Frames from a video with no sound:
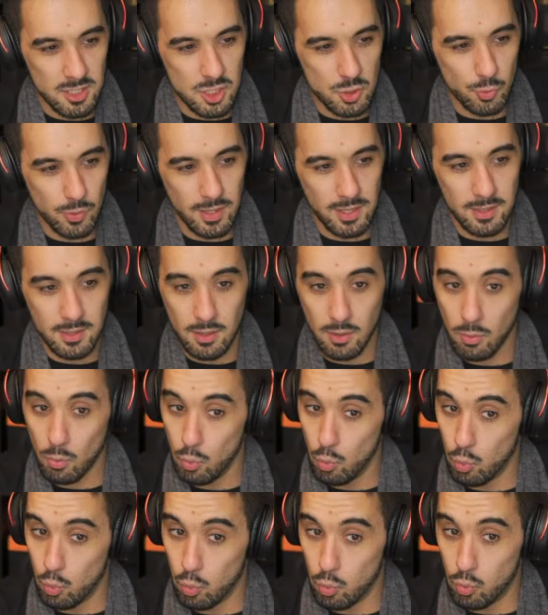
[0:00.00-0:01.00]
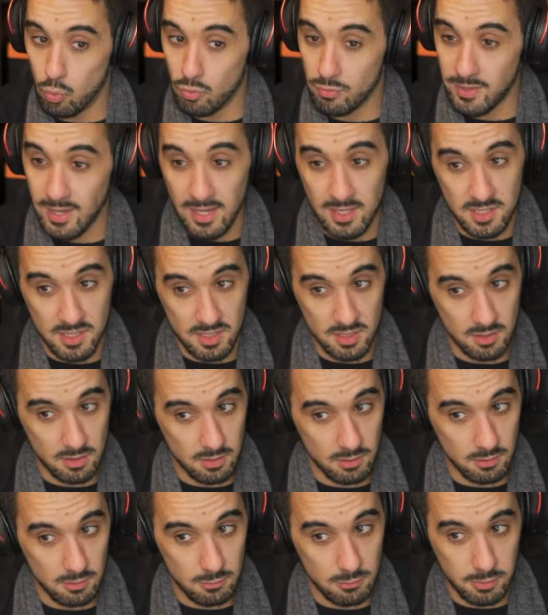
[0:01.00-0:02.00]
when? Ooh, that's a
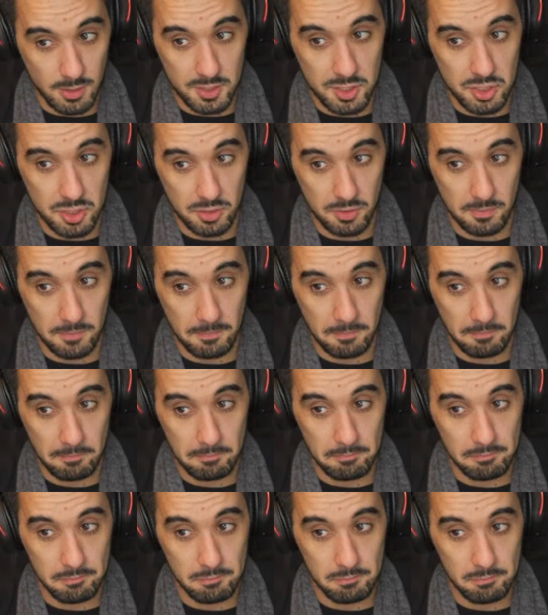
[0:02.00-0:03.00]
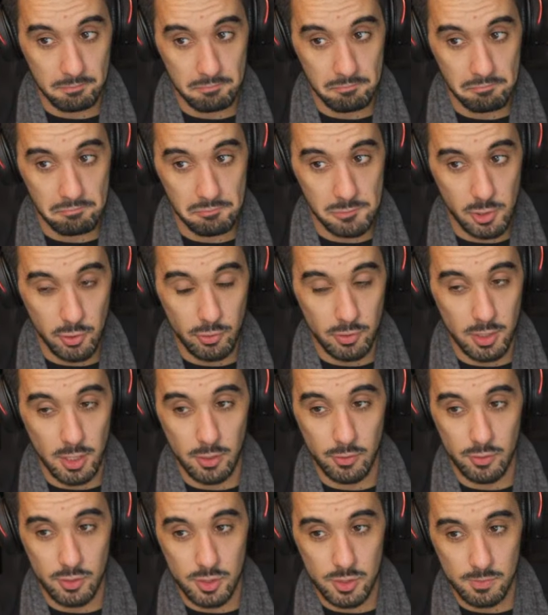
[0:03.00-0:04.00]
good question. Who
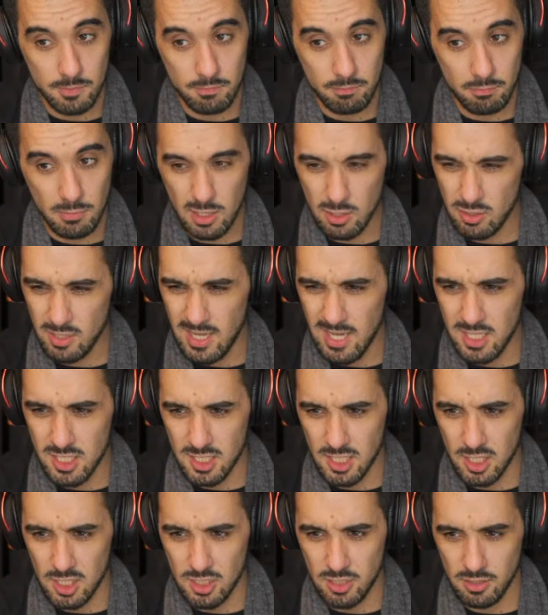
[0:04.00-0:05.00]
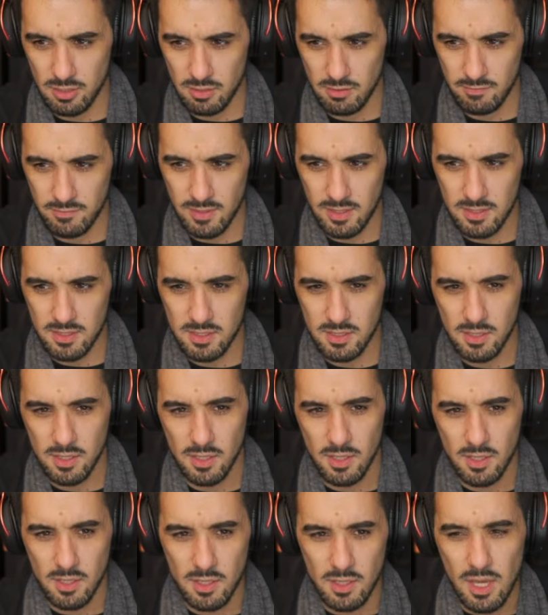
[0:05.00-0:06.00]
knows? I could ask actually if that's...
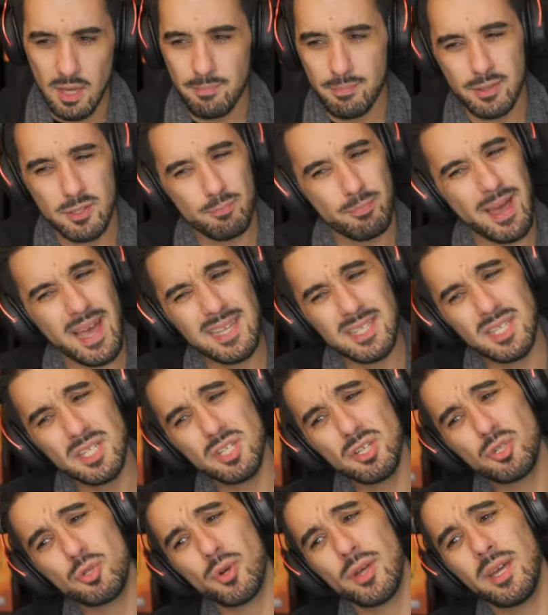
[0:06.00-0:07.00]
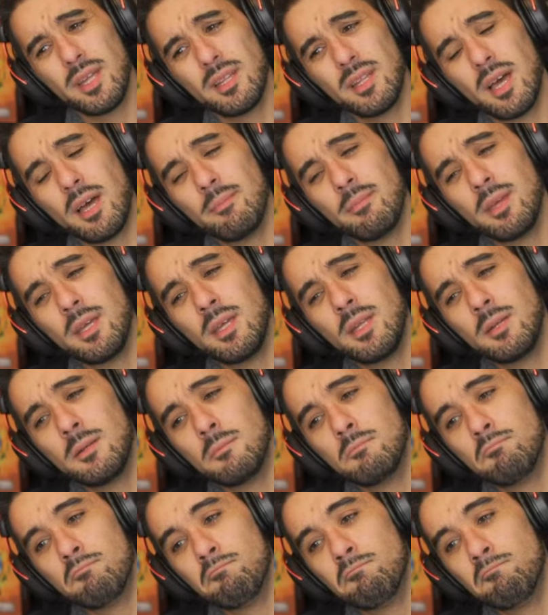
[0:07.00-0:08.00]
But passenger train, I
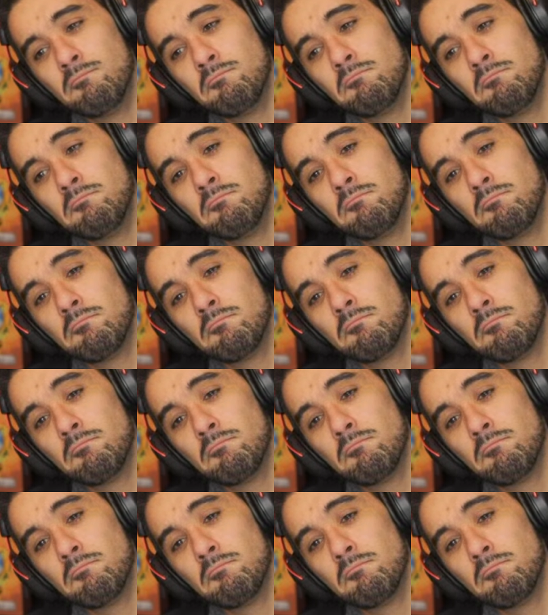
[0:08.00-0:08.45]
mean...